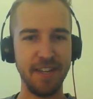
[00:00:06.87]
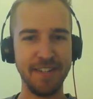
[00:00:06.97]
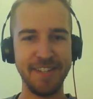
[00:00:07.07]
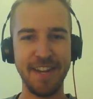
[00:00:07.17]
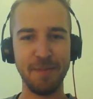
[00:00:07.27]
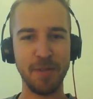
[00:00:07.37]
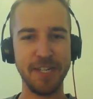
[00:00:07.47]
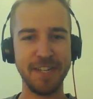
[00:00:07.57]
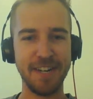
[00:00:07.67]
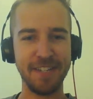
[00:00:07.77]
Today I'm going
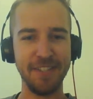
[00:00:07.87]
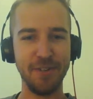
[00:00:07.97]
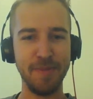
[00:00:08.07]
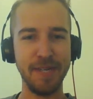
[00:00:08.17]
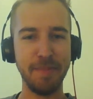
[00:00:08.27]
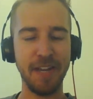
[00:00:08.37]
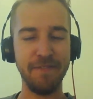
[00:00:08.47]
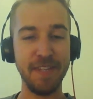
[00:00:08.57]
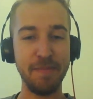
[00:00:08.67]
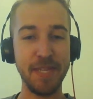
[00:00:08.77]
to talk a little bit
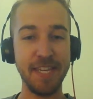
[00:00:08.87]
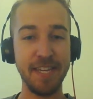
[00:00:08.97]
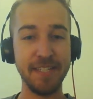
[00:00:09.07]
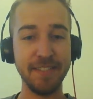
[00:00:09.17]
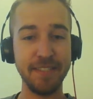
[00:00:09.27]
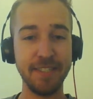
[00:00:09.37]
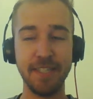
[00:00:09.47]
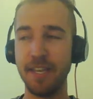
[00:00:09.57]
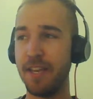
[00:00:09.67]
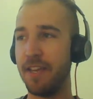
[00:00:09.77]
about VPNs.
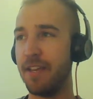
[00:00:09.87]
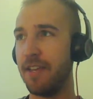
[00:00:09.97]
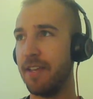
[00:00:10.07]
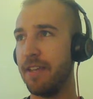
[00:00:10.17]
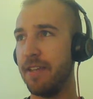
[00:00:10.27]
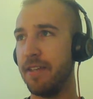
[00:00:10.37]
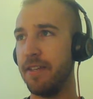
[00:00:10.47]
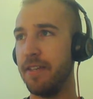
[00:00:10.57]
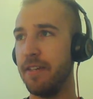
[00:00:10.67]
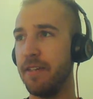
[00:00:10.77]

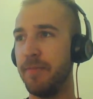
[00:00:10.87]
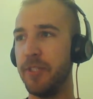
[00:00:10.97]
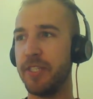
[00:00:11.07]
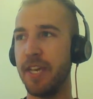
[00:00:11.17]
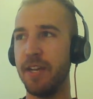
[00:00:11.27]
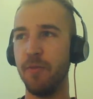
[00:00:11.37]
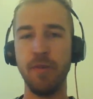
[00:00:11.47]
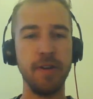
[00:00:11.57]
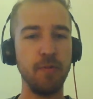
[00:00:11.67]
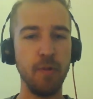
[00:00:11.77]
Just kind of
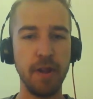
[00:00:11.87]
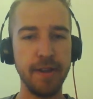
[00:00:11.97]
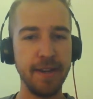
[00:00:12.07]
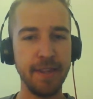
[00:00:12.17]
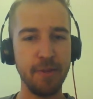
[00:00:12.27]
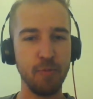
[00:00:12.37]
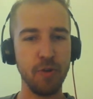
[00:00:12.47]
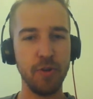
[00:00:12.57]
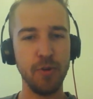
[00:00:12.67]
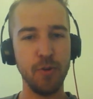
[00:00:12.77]
want to run
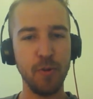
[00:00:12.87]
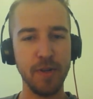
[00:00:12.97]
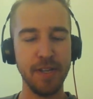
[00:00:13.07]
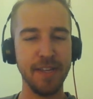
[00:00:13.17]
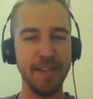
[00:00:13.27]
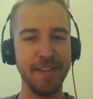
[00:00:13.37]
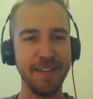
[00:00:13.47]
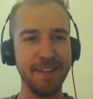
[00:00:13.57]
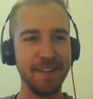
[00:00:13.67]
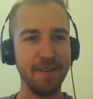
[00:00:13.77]
through
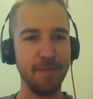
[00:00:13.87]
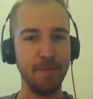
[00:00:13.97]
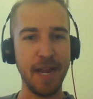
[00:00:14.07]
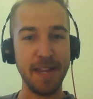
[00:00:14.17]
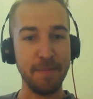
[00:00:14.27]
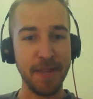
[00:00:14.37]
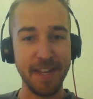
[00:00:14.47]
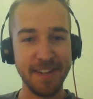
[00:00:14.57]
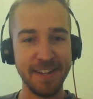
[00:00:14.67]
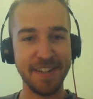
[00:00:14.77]
my
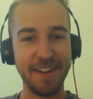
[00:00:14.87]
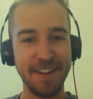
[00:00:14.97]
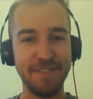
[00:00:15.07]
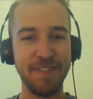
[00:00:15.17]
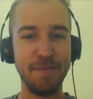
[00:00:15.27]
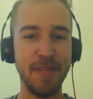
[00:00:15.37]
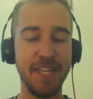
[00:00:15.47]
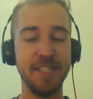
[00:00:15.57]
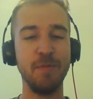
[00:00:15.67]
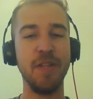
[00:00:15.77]
opinion on
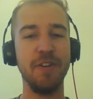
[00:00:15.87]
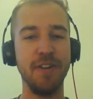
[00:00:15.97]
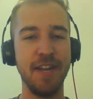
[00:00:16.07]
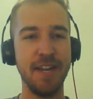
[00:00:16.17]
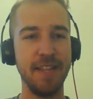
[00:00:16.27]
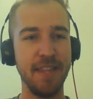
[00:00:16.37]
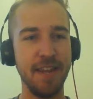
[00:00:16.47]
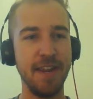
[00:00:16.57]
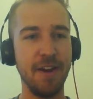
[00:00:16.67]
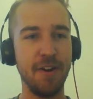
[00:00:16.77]
VPNs and whether or not
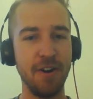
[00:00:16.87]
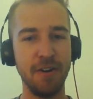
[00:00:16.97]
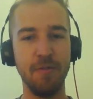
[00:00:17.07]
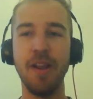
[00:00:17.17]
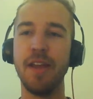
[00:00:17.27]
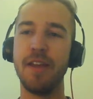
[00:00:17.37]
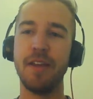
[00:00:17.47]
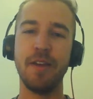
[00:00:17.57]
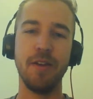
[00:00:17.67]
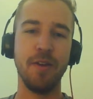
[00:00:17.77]
they are
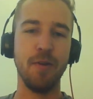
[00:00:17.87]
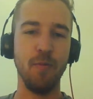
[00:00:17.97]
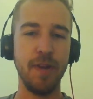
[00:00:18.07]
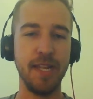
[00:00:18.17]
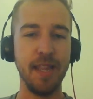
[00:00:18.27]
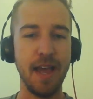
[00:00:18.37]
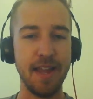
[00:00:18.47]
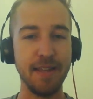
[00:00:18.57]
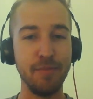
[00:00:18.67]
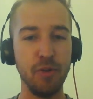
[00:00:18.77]

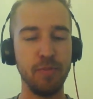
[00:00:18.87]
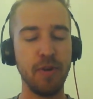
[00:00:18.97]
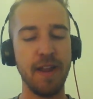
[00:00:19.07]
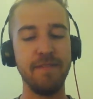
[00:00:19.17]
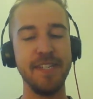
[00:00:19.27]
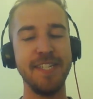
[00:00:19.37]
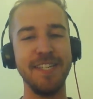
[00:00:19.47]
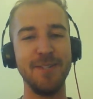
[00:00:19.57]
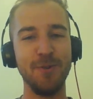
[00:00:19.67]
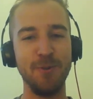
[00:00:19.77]
reliable privacy
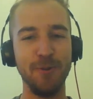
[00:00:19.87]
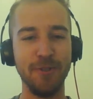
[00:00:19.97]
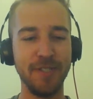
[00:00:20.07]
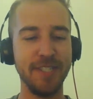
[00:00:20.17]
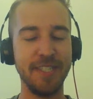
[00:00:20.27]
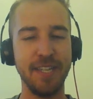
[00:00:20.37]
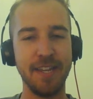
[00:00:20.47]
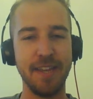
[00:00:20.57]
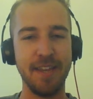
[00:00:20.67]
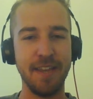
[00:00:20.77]
tools.
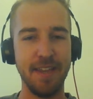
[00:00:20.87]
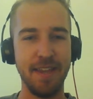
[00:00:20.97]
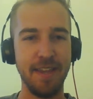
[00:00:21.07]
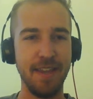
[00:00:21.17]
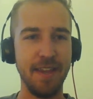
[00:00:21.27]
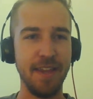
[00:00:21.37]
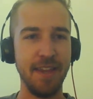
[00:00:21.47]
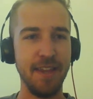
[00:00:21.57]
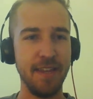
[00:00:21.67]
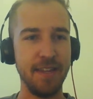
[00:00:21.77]

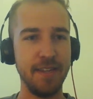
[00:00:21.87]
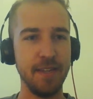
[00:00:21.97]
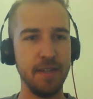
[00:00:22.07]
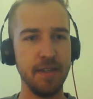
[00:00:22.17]
And